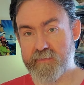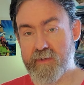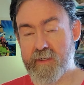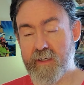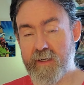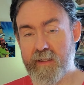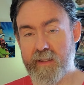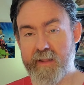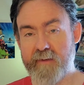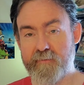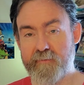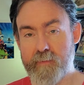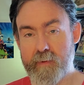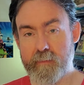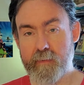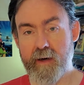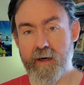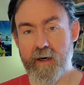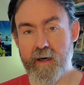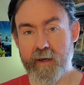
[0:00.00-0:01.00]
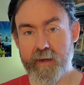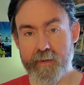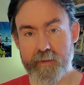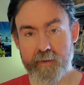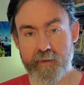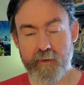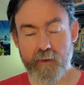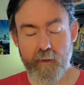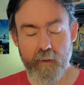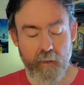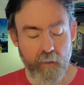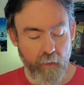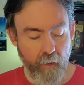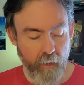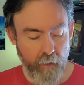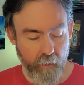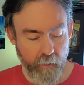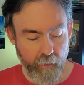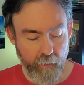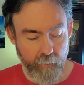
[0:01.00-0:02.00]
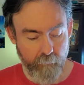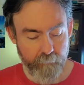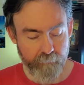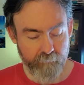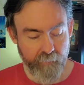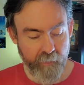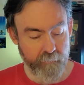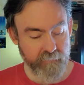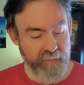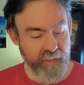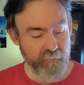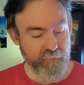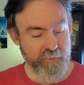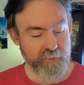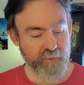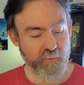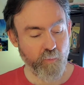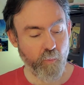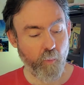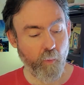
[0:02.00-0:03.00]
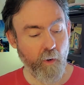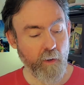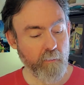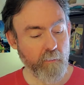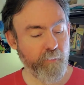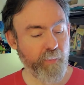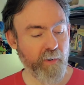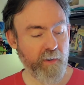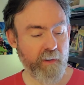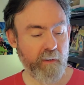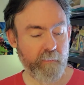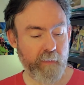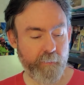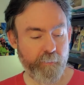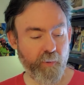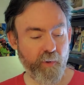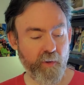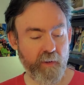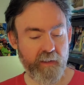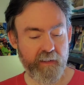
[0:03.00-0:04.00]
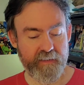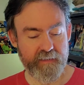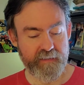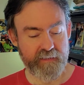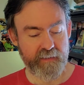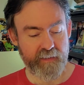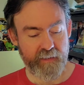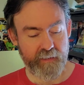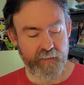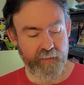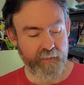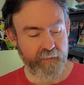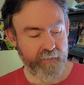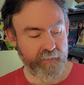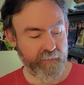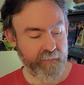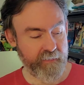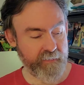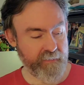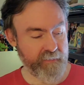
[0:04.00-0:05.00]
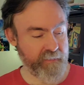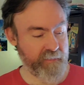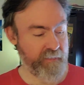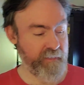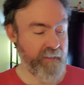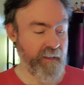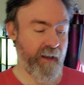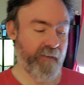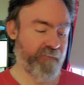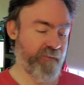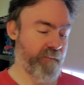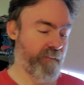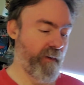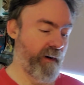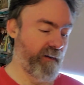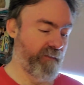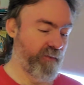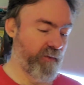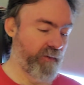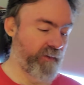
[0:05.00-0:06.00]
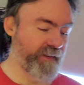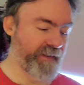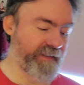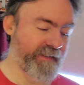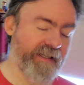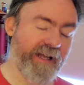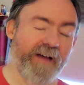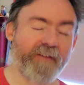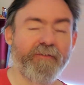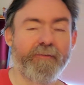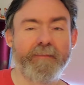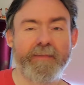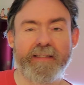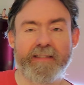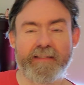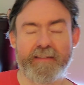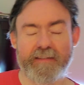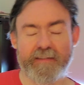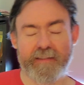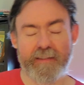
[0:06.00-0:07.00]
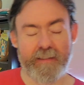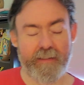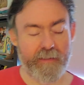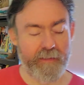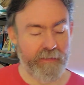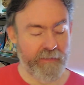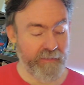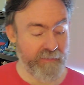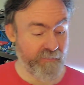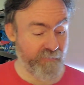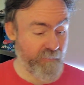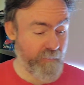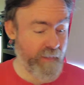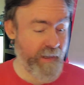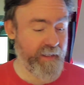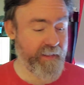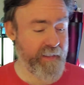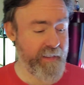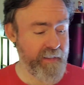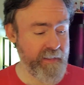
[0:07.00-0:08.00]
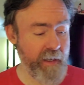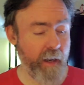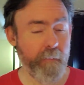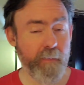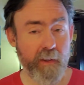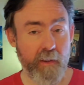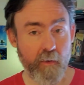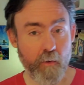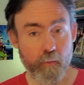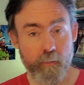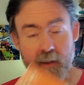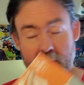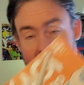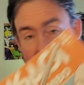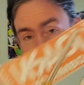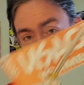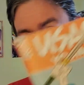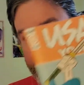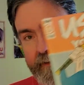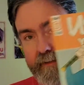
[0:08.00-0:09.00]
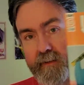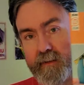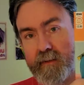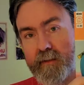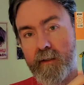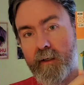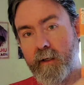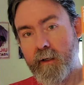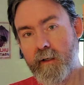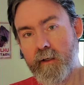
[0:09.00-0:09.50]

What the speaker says: have kind of left me behind. I'm down to just one book on my pull list, and it's not from Marvel, it's not from DC, it's from IDW, because it's